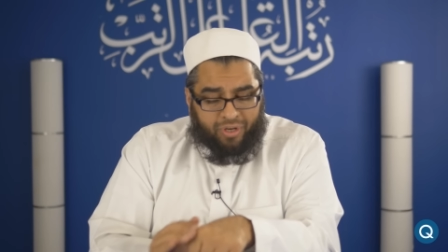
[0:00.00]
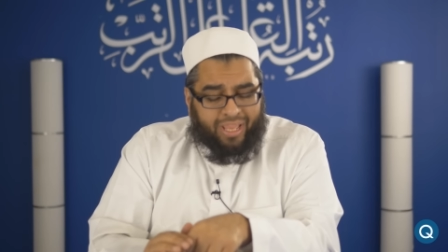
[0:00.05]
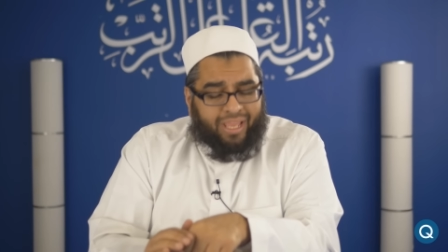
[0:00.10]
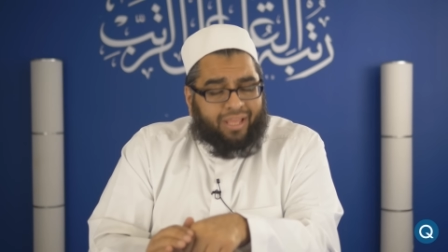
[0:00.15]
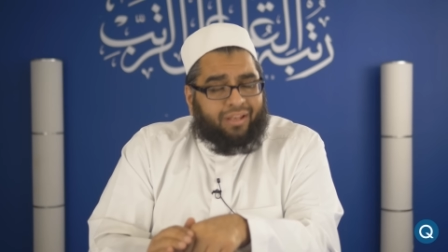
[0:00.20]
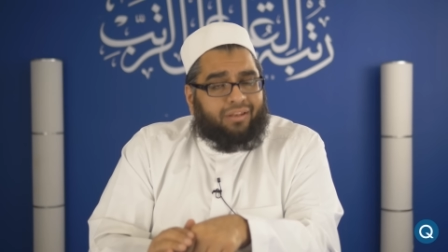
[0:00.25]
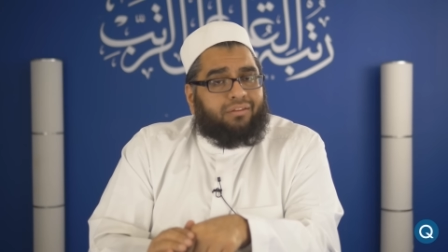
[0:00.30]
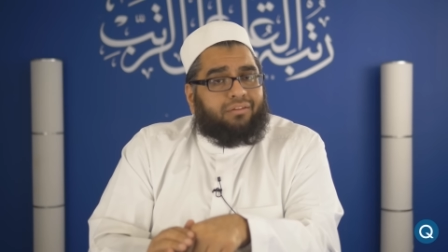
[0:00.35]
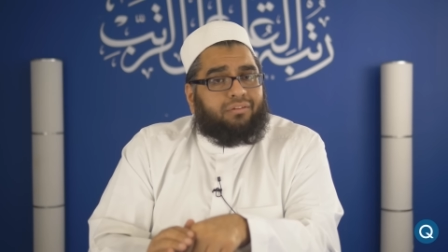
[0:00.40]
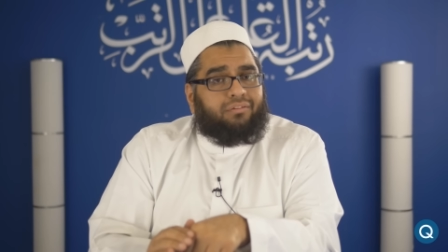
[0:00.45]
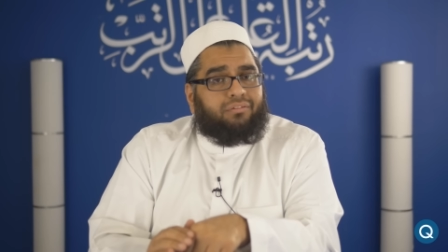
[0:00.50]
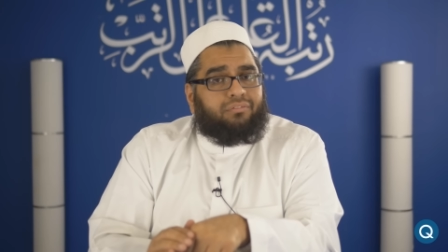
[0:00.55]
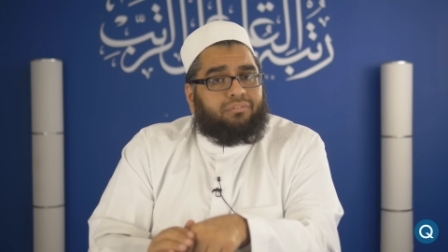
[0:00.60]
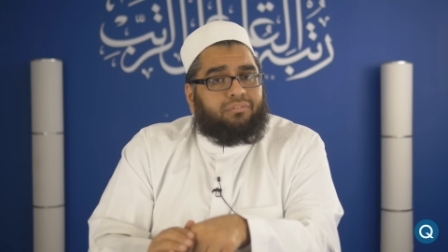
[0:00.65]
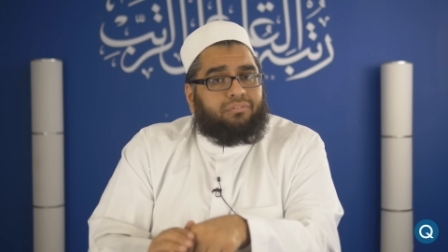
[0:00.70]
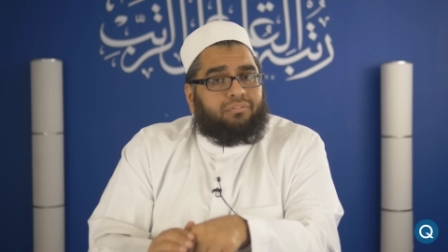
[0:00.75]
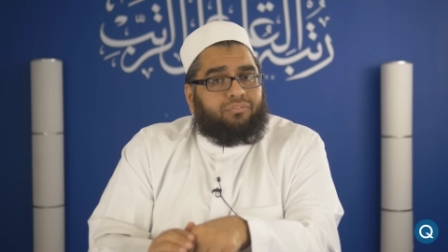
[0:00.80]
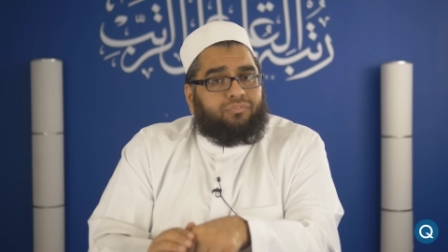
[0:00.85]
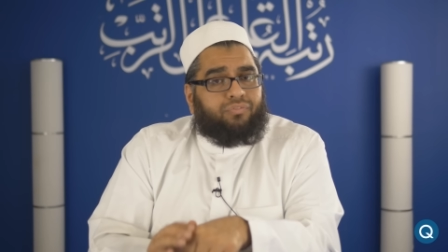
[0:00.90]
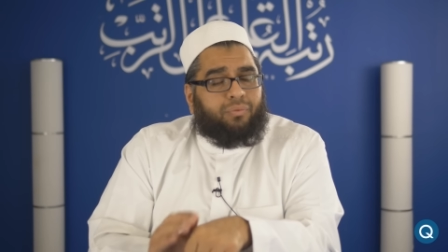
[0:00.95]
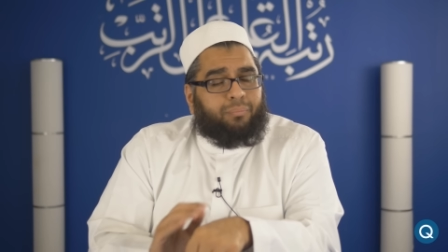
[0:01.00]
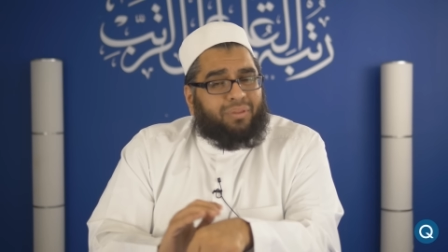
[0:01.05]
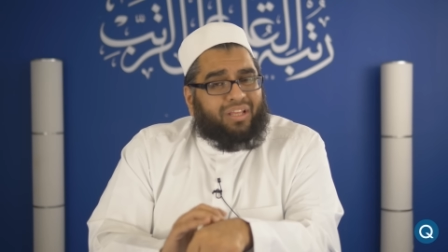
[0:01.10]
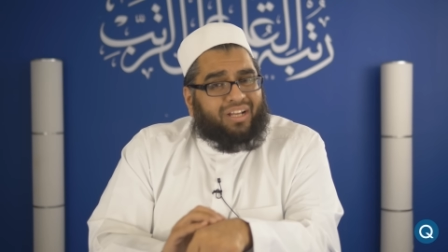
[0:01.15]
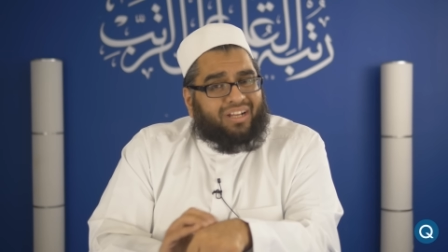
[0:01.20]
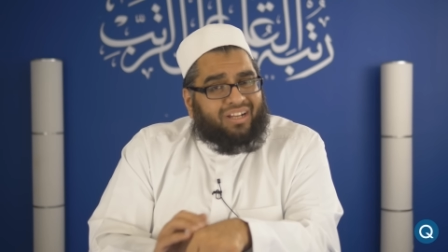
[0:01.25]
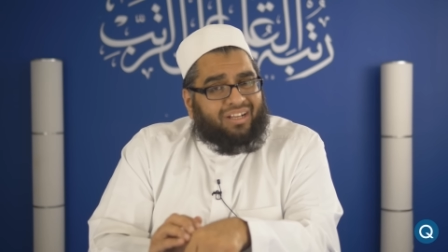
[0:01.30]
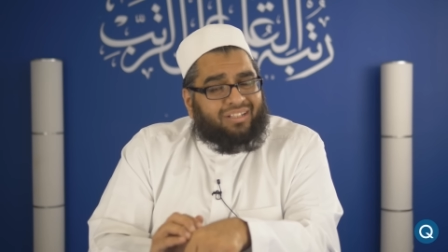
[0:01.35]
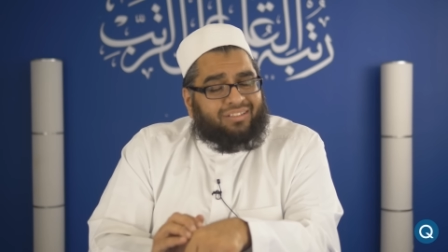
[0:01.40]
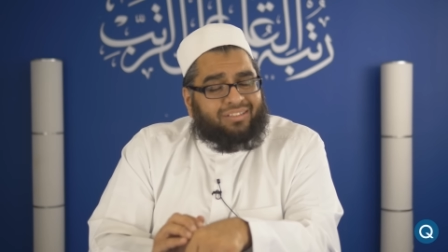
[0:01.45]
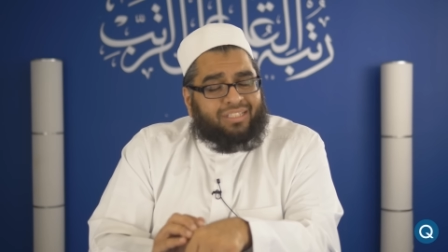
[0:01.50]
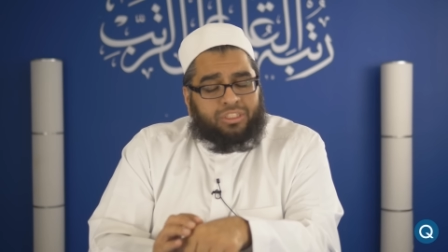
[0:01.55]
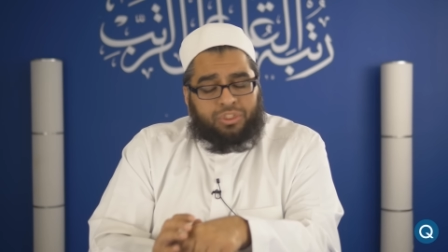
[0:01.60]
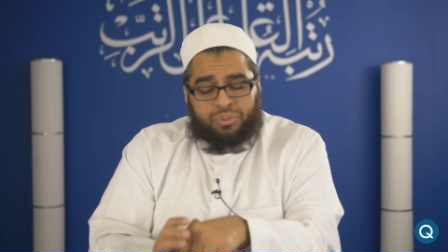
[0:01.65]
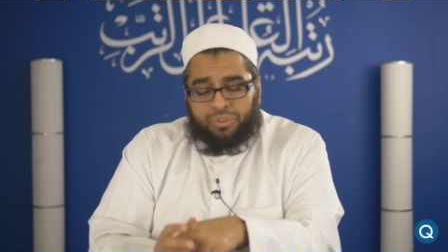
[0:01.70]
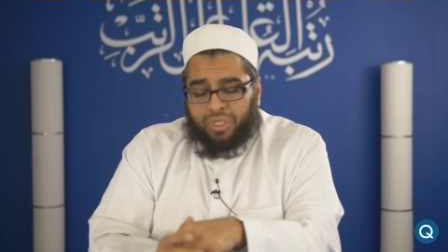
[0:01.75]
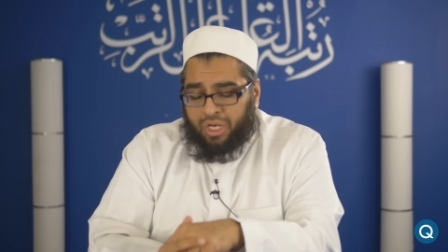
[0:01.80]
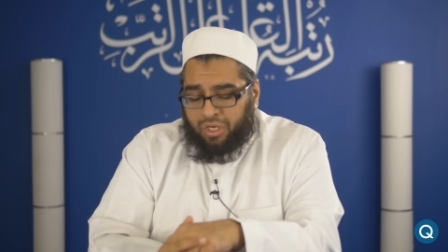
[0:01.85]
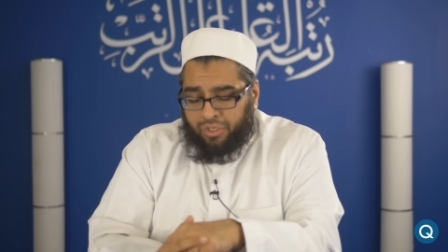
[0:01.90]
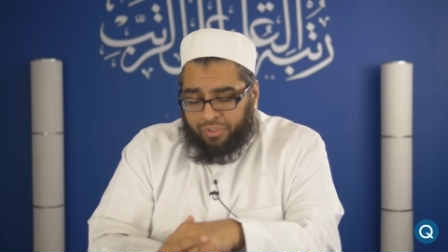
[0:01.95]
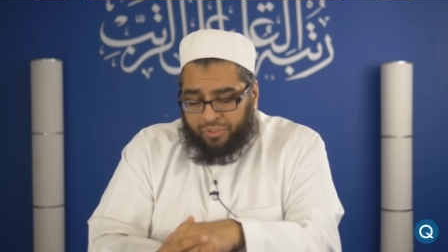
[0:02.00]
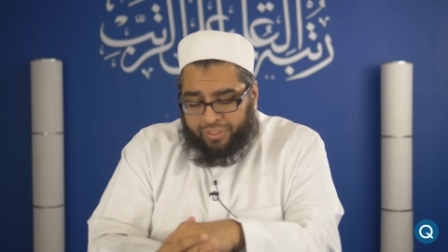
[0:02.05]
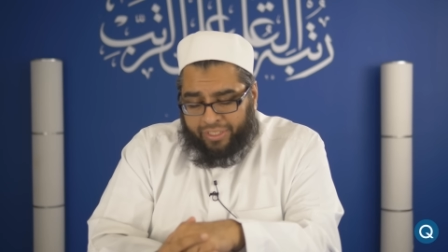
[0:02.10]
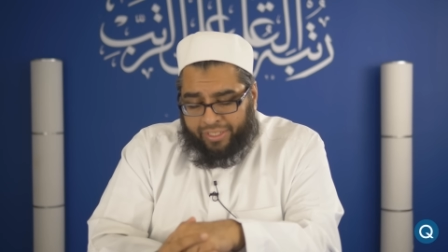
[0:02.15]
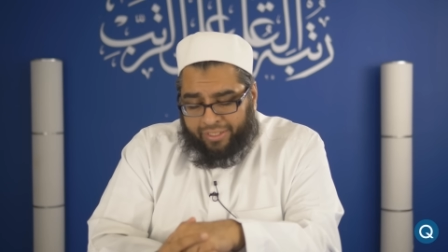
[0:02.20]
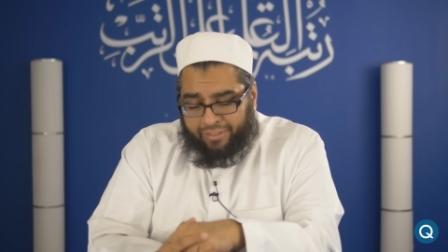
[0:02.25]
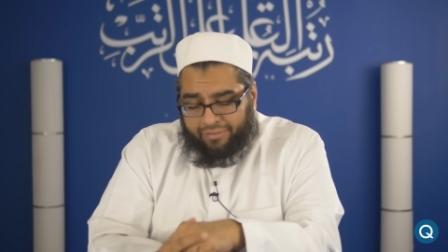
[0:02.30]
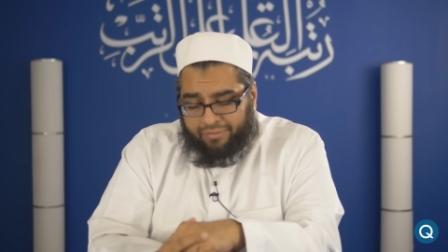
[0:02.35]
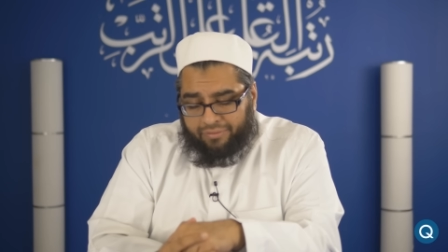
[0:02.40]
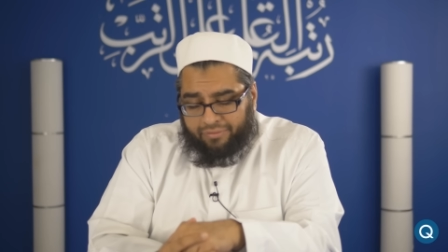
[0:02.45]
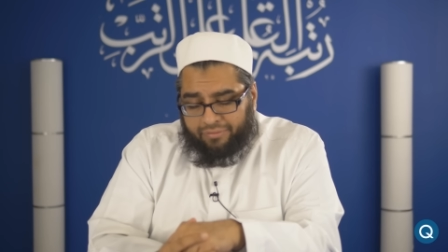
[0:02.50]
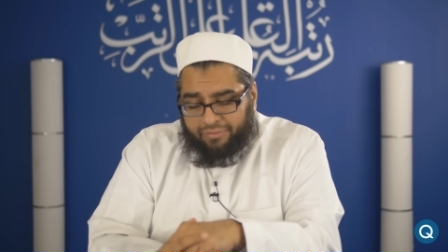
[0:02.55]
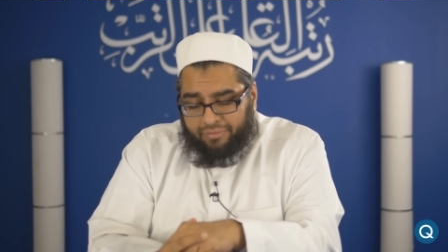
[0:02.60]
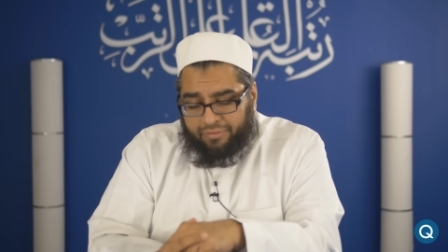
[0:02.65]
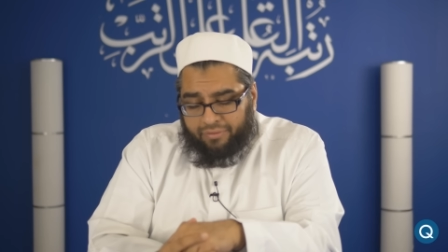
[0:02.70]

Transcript: hand, from the cut that you got on your hand,